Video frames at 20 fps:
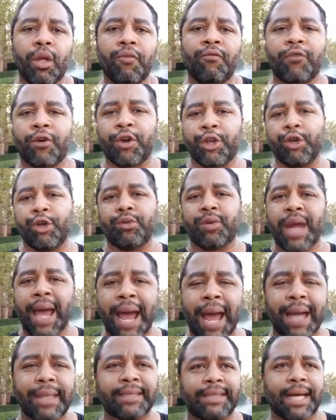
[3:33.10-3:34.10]
for you
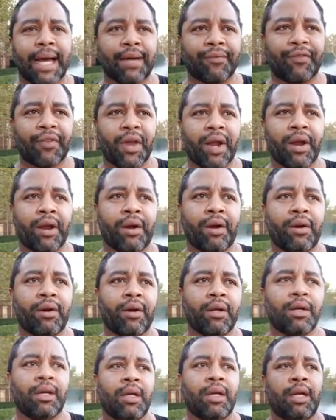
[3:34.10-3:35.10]
dads out there,
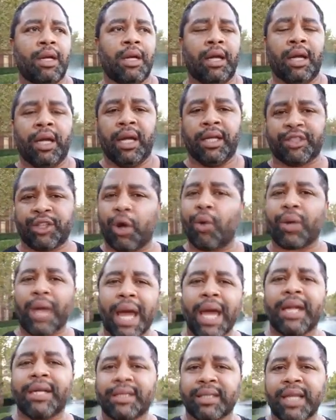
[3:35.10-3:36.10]
it's
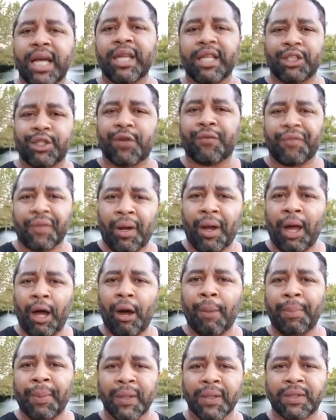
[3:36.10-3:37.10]
okay to say that you feel
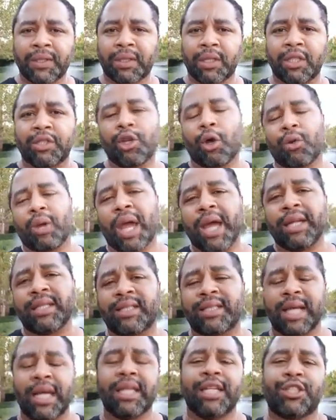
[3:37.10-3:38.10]
helpless. It's okay to
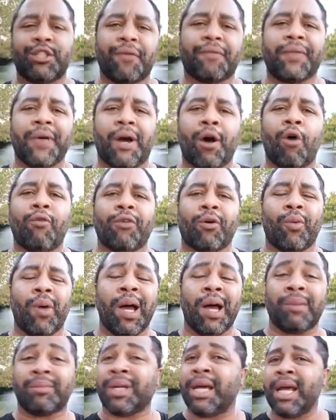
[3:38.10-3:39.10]
say that you feel
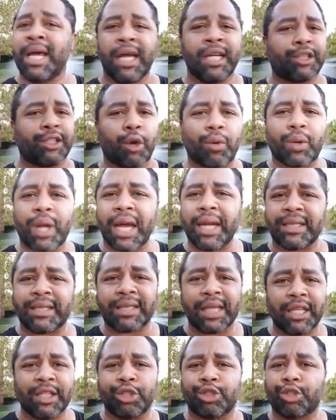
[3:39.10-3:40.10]
overwhelmed. It's okay to
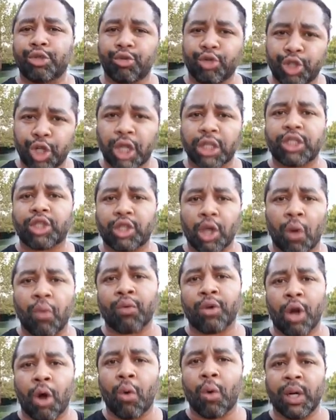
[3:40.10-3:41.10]
say that you just
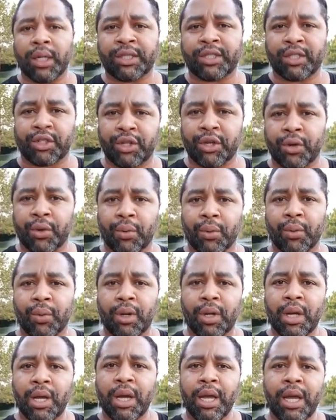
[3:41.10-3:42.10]
don't know what to do.
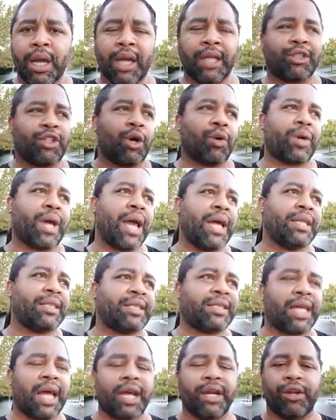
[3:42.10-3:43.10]
It's okay to
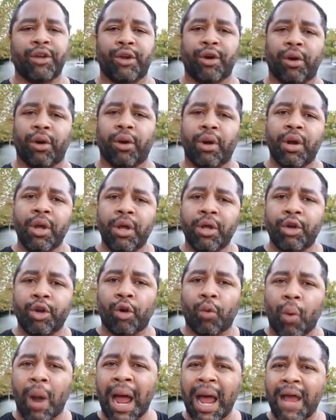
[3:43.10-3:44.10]
say to
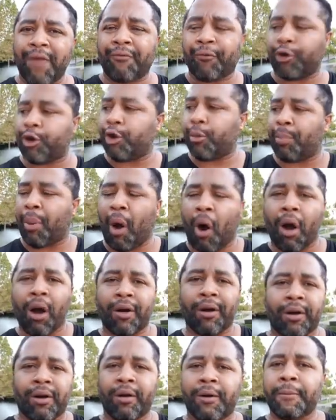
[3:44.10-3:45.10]
your wife or your
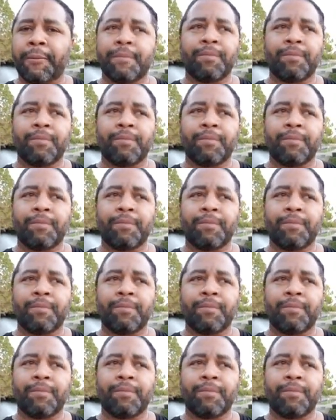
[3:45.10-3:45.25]
partner,